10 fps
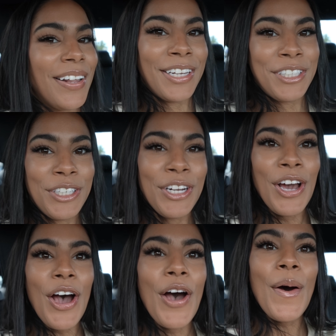I'll let you
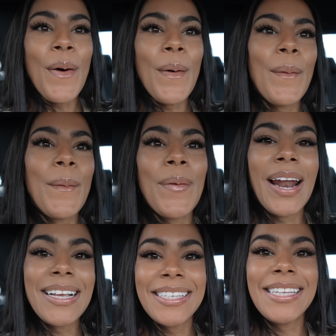know
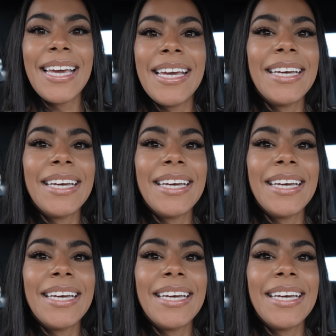what I see.